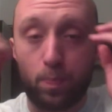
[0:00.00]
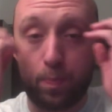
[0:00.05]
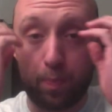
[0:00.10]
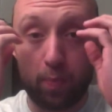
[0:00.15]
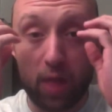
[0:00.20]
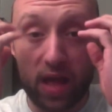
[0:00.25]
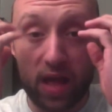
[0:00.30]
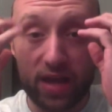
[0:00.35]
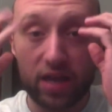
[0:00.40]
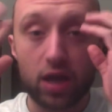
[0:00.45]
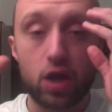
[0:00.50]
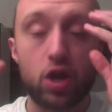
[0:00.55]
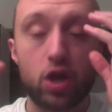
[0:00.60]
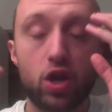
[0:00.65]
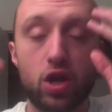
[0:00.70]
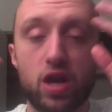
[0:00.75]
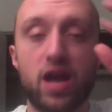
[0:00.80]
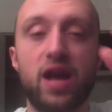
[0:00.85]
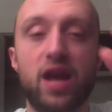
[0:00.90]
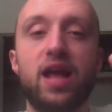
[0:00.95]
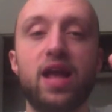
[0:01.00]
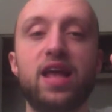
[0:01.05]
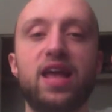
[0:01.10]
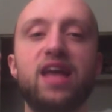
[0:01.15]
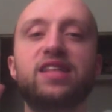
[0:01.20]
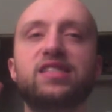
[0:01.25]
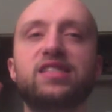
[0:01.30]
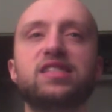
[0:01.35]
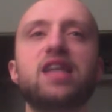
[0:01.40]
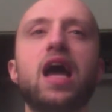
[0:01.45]
like,
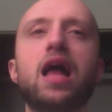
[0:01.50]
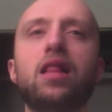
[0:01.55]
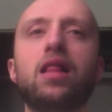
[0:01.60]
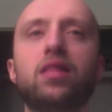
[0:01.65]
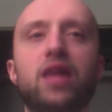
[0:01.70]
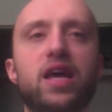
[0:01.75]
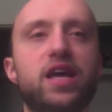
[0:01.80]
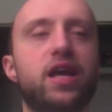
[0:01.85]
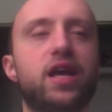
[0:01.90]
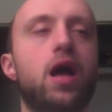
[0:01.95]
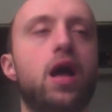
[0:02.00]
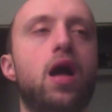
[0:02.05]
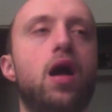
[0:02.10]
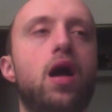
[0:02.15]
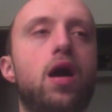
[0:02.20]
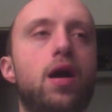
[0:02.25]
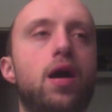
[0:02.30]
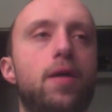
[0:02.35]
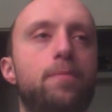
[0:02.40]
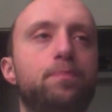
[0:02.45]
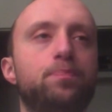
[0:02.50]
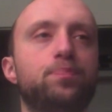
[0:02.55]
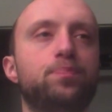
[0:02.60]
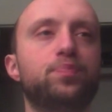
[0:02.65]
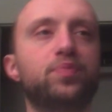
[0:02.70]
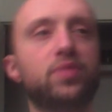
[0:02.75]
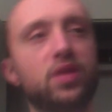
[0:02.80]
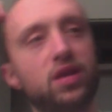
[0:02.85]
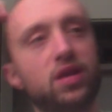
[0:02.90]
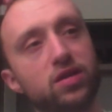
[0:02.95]
it's not like
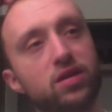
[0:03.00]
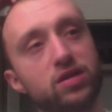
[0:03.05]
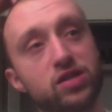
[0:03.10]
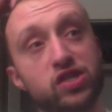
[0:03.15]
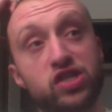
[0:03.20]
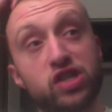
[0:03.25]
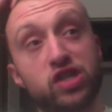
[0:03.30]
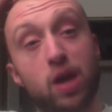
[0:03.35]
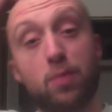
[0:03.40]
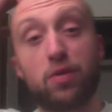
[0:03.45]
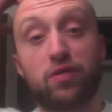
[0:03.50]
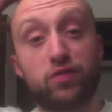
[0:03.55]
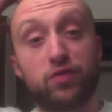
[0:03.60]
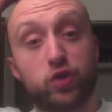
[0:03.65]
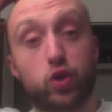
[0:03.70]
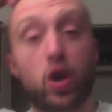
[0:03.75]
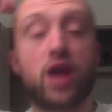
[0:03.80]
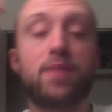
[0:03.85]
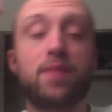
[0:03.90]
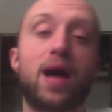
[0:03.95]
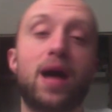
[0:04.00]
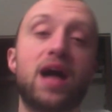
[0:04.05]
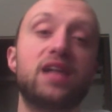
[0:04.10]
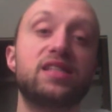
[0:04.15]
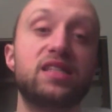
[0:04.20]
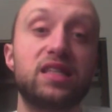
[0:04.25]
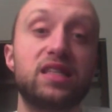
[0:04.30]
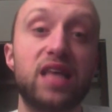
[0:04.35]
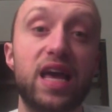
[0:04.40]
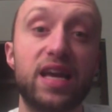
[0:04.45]
some of
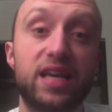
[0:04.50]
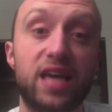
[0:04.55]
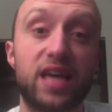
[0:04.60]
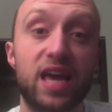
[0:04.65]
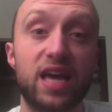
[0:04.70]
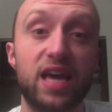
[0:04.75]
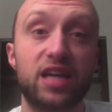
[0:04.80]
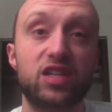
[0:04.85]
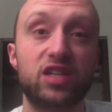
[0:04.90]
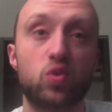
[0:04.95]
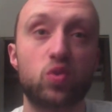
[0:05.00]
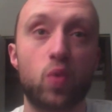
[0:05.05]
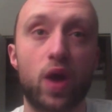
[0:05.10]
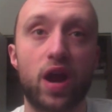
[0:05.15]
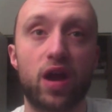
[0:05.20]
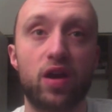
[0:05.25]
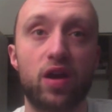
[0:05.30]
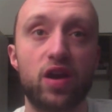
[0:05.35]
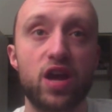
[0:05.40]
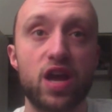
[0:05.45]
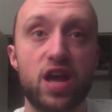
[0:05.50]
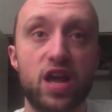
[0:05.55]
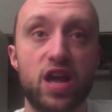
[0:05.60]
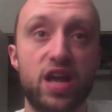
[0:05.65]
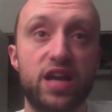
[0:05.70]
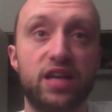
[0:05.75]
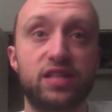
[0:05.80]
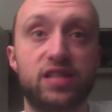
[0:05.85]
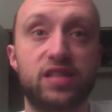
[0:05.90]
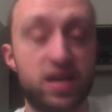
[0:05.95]
Draymond's leg kicks where he
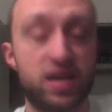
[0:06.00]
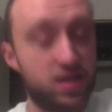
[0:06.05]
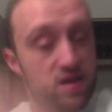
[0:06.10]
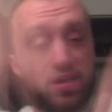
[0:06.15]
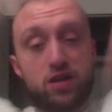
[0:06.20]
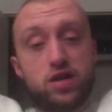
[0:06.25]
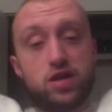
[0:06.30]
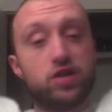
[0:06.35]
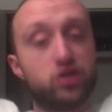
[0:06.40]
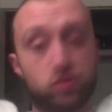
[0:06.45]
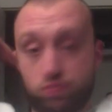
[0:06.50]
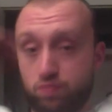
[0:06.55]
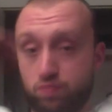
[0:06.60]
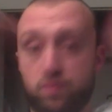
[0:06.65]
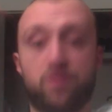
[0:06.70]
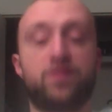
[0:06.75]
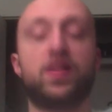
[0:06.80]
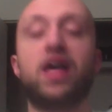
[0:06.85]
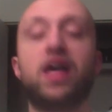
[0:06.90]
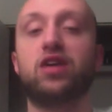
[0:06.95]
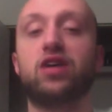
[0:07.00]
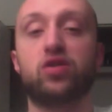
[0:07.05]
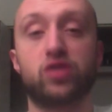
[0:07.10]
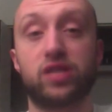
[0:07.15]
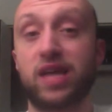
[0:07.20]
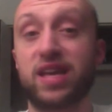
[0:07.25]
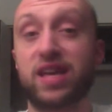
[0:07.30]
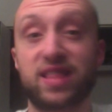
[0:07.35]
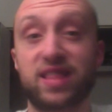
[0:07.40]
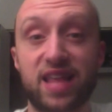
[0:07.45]
gets hit, he just flails.
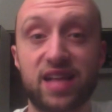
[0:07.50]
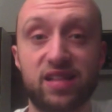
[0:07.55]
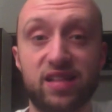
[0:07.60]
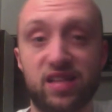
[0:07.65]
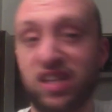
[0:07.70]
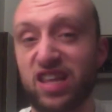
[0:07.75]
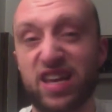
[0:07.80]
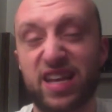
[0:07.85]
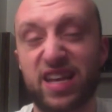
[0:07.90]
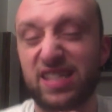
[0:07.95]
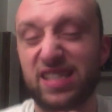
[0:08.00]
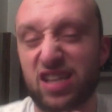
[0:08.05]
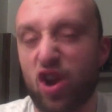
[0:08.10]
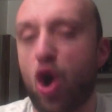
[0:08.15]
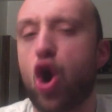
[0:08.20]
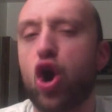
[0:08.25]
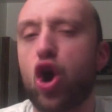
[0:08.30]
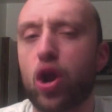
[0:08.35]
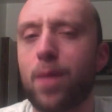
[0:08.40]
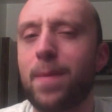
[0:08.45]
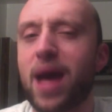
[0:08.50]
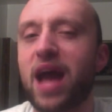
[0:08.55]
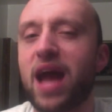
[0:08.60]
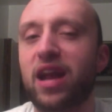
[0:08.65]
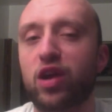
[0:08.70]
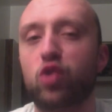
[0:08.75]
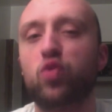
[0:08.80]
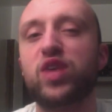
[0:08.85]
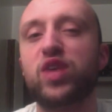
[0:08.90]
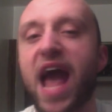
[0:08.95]
Like that, like it's an
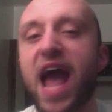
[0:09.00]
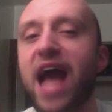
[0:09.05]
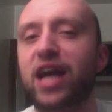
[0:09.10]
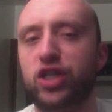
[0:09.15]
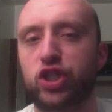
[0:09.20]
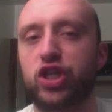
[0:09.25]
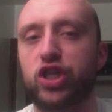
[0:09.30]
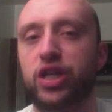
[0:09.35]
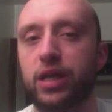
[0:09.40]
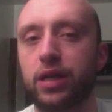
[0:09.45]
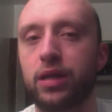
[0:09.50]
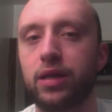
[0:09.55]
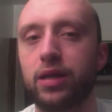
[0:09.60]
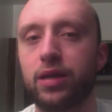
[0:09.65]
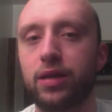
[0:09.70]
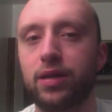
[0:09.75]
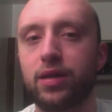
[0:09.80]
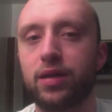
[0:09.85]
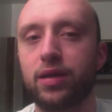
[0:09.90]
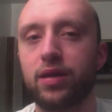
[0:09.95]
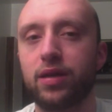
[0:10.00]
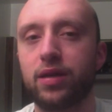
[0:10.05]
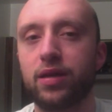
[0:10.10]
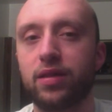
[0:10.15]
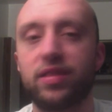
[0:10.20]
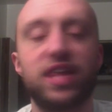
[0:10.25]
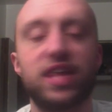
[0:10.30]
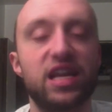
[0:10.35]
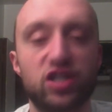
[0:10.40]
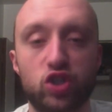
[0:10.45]
automatic reaction.
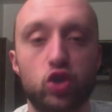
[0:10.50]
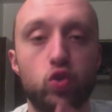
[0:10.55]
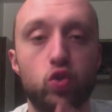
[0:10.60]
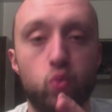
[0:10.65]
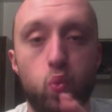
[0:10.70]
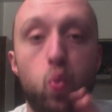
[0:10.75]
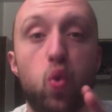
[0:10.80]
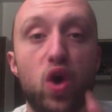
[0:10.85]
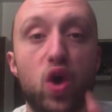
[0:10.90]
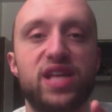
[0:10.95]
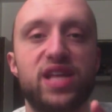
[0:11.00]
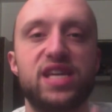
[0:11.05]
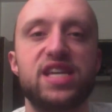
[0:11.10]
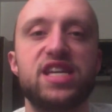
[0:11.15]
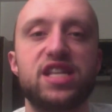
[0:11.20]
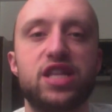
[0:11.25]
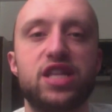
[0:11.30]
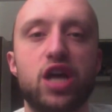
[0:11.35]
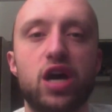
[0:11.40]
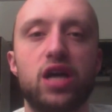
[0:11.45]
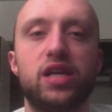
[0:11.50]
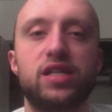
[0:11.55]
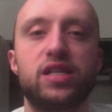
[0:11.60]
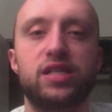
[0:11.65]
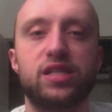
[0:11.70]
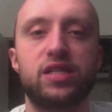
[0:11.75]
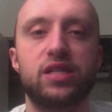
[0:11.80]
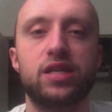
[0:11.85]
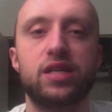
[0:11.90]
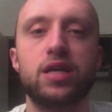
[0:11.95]
That's just what he
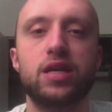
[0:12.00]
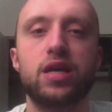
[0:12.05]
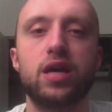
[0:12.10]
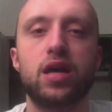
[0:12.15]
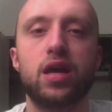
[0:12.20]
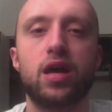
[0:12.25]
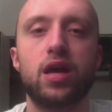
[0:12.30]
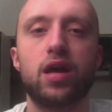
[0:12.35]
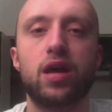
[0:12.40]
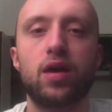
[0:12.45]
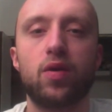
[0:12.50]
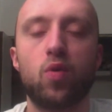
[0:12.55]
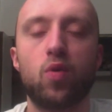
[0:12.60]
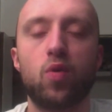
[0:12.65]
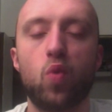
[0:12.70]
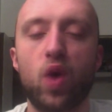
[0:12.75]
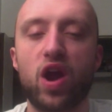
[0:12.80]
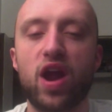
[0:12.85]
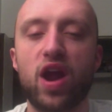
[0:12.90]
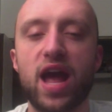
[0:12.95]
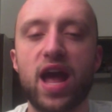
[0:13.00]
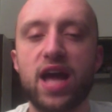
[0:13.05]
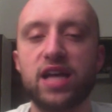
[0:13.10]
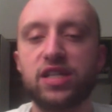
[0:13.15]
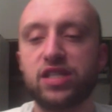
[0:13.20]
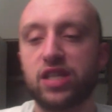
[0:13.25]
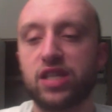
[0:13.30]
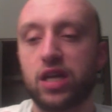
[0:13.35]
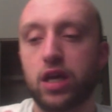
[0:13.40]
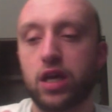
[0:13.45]
does. Whereas